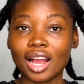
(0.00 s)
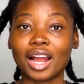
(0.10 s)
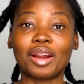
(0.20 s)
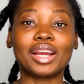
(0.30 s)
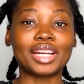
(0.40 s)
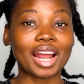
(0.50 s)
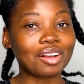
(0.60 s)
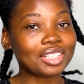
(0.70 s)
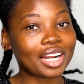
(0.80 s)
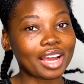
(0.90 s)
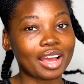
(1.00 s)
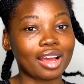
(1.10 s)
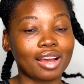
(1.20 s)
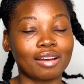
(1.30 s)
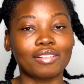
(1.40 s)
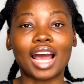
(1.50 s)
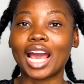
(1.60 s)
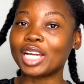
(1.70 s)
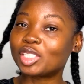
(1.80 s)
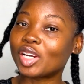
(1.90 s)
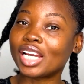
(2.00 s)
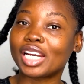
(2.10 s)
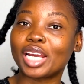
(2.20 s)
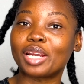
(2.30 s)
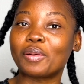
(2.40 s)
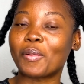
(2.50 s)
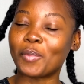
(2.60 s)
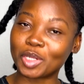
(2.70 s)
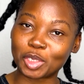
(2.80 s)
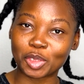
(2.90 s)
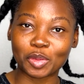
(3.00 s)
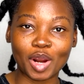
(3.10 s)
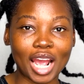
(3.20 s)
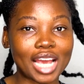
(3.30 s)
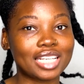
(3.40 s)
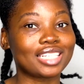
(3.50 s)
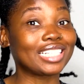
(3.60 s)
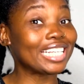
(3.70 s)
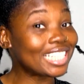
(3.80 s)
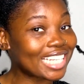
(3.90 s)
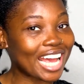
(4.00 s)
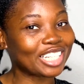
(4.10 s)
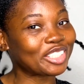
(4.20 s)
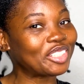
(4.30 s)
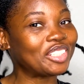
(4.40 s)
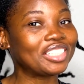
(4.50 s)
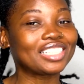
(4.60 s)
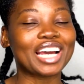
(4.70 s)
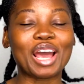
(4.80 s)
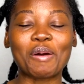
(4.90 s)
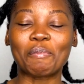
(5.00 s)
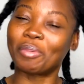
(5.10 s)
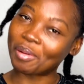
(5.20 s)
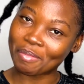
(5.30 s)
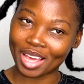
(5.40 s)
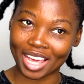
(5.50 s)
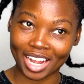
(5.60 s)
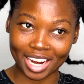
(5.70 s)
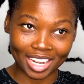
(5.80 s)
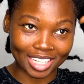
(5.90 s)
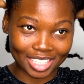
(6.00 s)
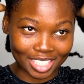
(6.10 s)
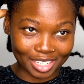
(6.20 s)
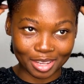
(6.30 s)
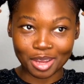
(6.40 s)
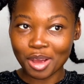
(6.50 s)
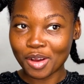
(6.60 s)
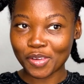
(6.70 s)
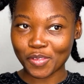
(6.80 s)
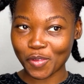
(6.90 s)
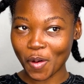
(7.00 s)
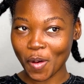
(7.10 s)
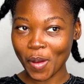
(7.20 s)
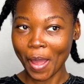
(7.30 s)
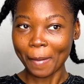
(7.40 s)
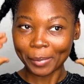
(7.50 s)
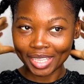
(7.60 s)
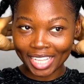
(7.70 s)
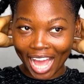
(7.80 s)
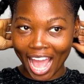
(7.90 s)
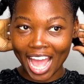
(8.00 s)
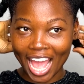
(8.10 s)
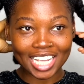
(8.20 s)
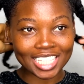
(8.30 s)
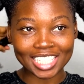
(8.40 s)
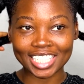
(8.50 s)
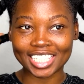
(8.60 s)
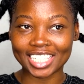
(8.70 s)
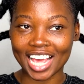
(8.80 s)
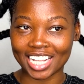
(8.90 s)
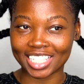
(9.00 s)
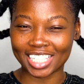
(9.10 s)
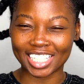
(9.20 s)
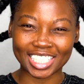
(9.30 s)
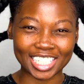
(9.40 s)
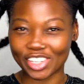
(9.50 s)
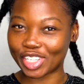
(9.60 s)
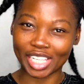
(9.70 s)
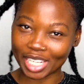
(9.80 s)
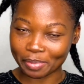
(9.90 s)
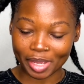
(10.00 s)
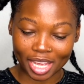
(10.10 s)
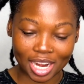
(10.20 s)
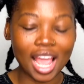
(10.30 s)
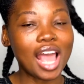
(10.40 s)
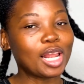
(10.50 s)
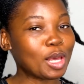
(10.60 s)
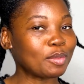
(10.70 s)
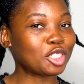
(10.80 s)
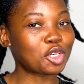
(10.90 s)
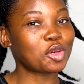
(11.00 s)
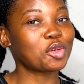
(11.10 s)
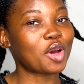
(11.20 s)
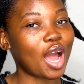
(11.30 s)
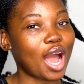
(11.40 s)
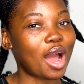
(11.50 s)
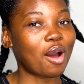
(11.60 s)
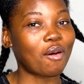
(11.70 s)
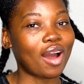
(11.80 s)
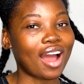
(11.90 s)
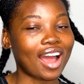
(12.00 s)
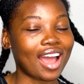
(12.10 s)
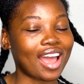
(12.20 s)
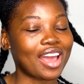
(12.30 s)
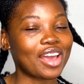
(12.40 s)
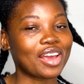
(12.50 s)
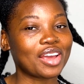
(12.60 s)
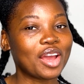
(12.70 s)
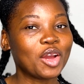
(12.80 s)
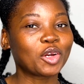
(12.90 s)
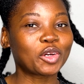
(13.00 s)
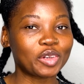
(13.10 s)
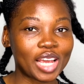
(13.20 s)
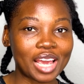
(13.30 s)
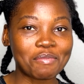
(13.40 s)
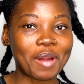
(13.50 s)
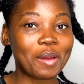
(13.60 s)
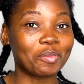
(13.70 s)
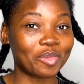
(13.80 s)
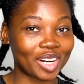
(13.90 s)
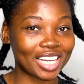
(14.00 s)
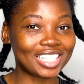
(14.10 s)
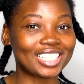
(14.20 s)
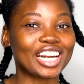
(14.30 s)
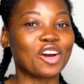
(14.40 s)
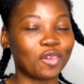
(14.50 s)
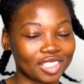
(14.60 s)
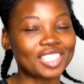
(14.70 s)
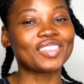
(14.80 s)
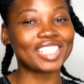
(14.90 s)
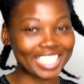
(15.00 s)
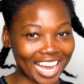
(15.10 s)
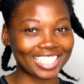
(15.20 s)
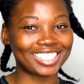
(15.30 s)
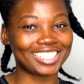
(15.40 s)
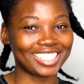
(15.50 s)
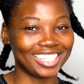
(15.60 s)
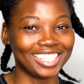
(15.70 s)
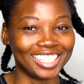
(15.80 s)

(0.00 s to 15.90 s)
Alright, now that I have hydrated, moisturized, detangled, and put my hair into 4 plaits and slicked it down a little bit, let me show you how I create my braids that I want to attach.